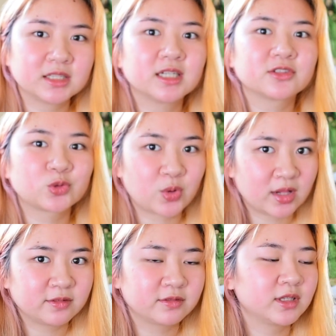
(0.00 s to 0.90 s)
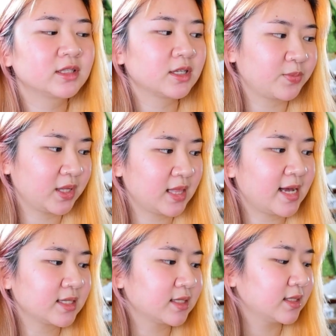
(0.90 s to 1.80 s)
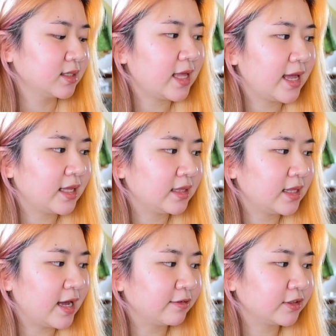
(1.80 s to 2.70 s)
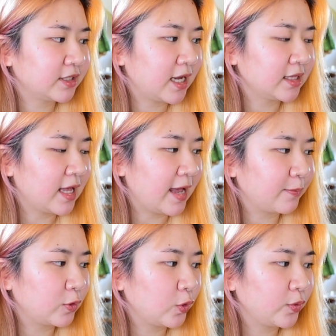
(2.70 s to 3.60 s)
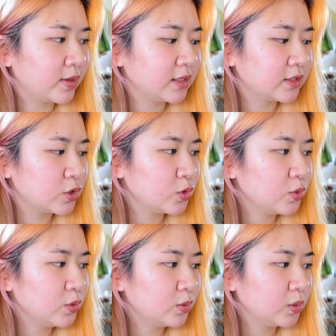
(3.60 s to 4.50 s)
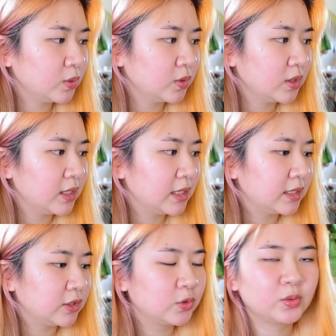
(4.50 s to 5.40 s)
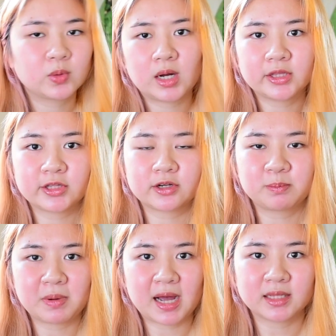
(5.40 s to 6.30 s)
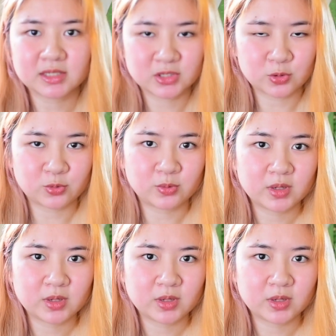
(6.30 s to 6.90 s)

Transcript: 12, until my class. Then after that, I'm going to do another patso